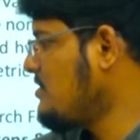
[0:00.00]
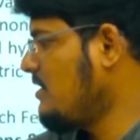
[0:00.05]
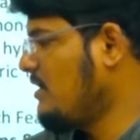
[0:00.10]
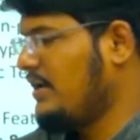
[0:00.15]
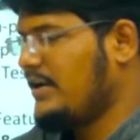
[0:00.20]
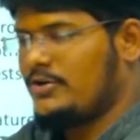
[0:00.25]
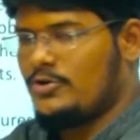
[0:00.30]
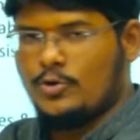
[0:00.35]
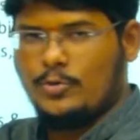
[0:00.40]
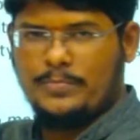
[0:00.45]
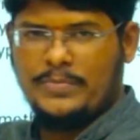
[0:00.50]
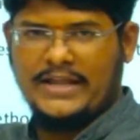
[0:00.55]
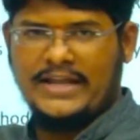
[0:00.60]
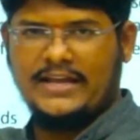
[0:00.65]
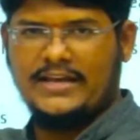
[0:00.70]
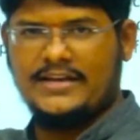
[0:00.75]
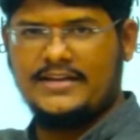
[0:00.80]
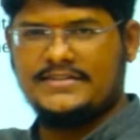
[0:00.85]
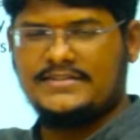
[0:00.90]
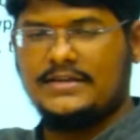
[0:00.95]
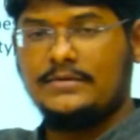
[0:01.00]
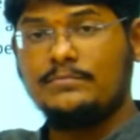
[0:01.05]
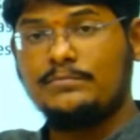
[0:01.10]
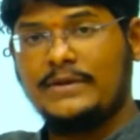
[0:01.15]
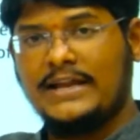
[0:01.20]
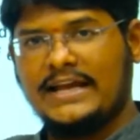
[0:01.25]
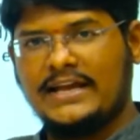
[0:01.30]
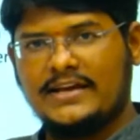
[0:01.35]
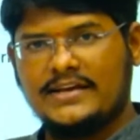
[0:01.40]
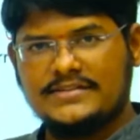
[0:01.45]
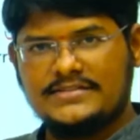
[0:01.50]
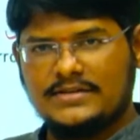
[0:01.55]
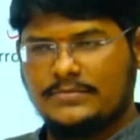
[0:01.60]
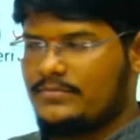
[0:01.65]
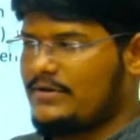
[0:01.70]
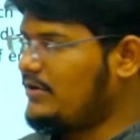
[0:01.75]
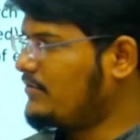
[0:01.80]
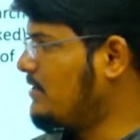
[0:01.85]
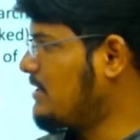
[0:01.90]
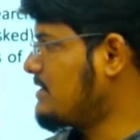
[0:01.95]
lead to plagiarism, plagiarism
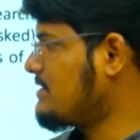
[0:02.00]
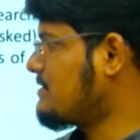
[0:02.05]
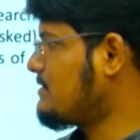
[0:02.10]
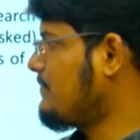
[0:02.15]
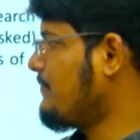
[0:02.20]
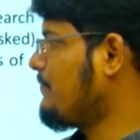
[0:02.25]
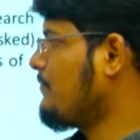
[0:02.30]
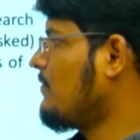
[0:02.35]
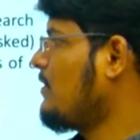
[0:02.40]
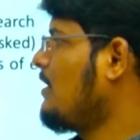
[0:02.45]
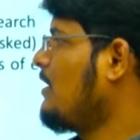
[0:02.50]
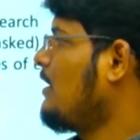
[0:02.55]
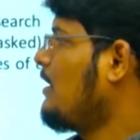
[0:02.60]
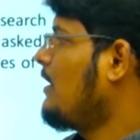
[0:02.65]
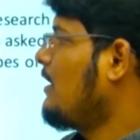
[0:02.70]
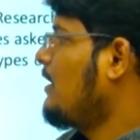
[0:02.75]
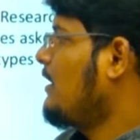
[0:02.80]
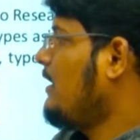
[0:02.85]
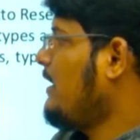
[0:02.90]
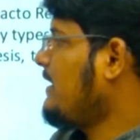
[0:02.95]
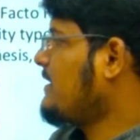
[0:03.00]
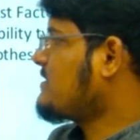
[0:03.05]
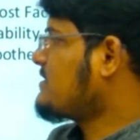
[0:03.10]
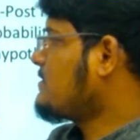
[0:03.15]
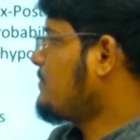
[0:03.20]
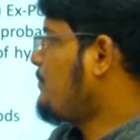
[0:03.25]
levels. Next,